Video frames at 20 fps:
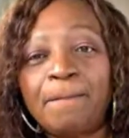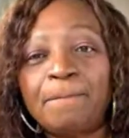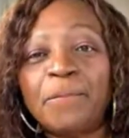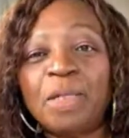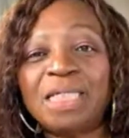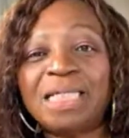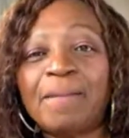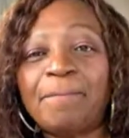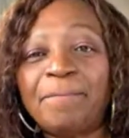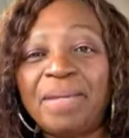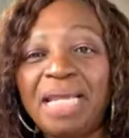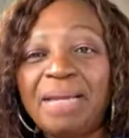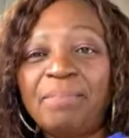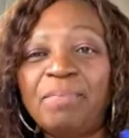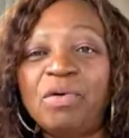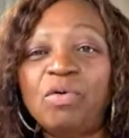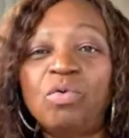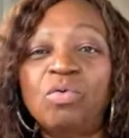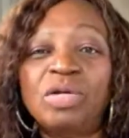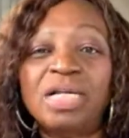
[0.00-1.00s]
But the
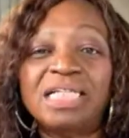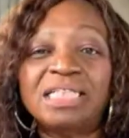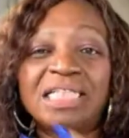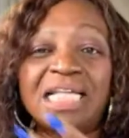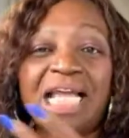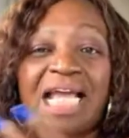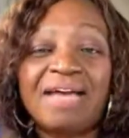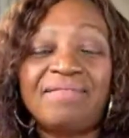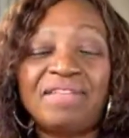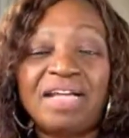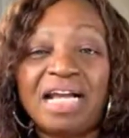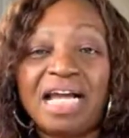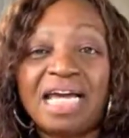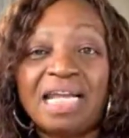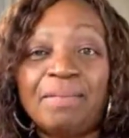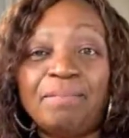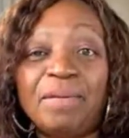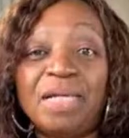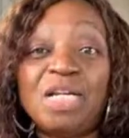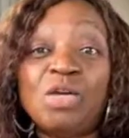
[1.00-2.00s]
people who doesn't have that
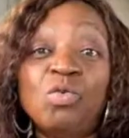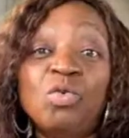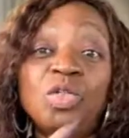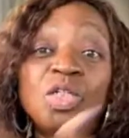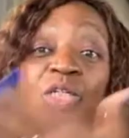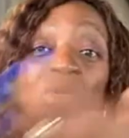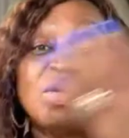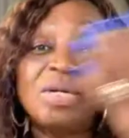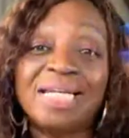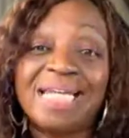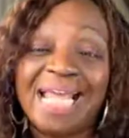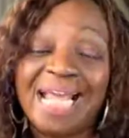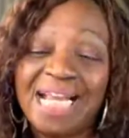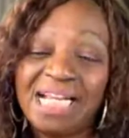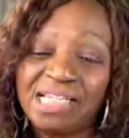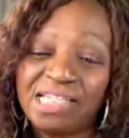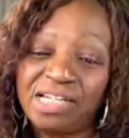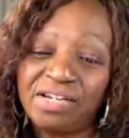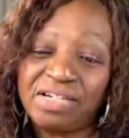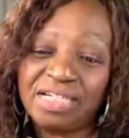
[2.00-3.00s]
kind of money, who
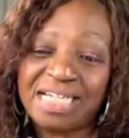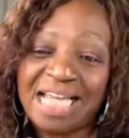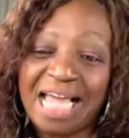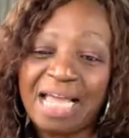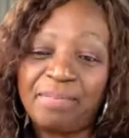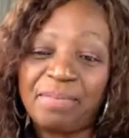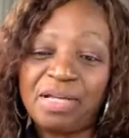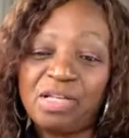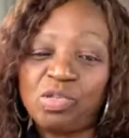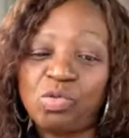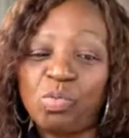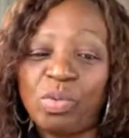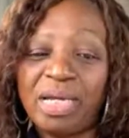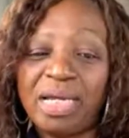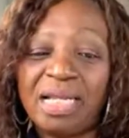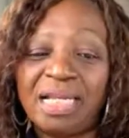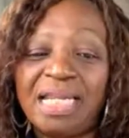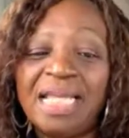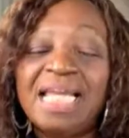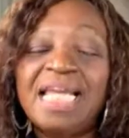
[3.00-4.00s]
donates their time as
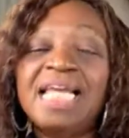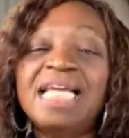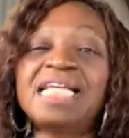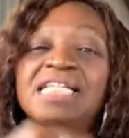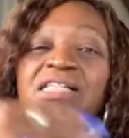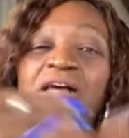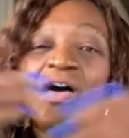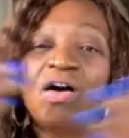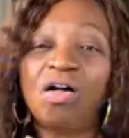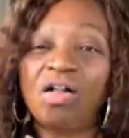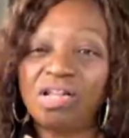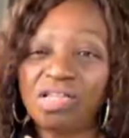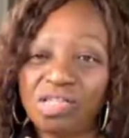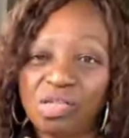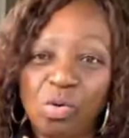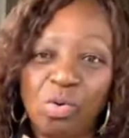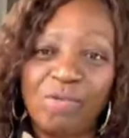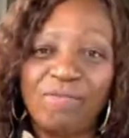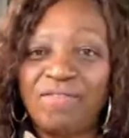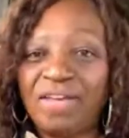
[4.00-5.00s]
well, is
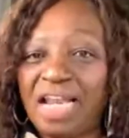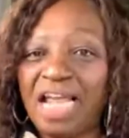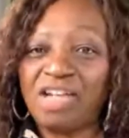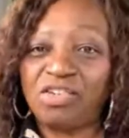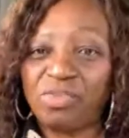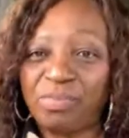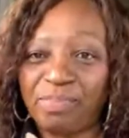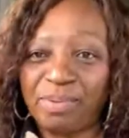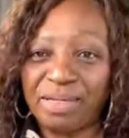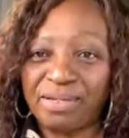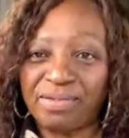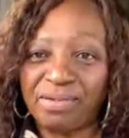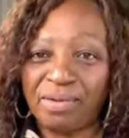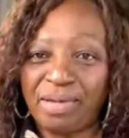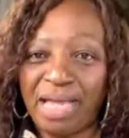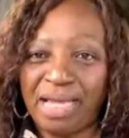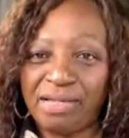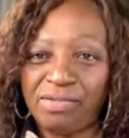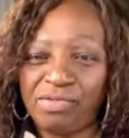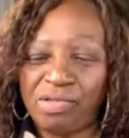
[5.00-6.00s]
also a philanthropist.
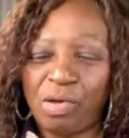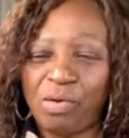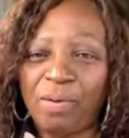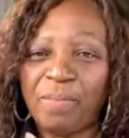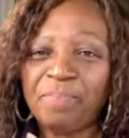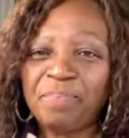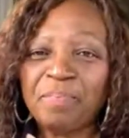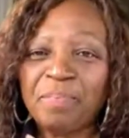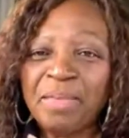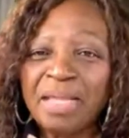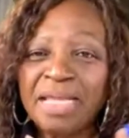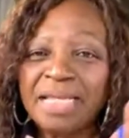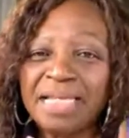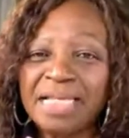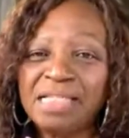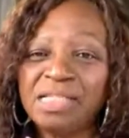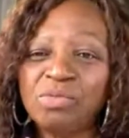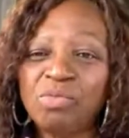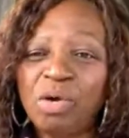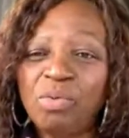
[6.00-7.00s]
Okay, so
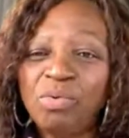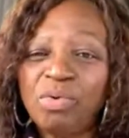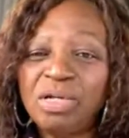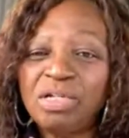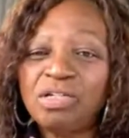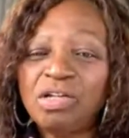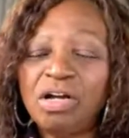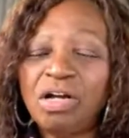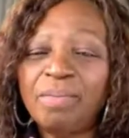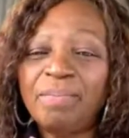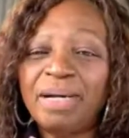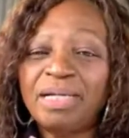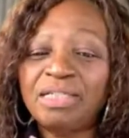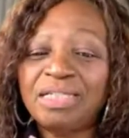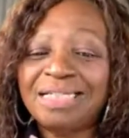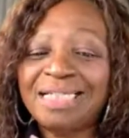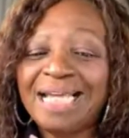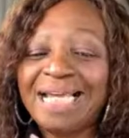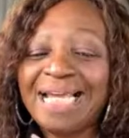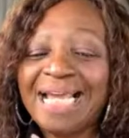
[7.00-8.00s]
this is what we want to talk about
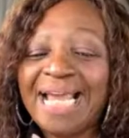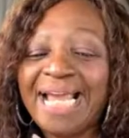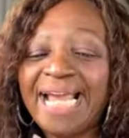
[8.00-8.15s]
today.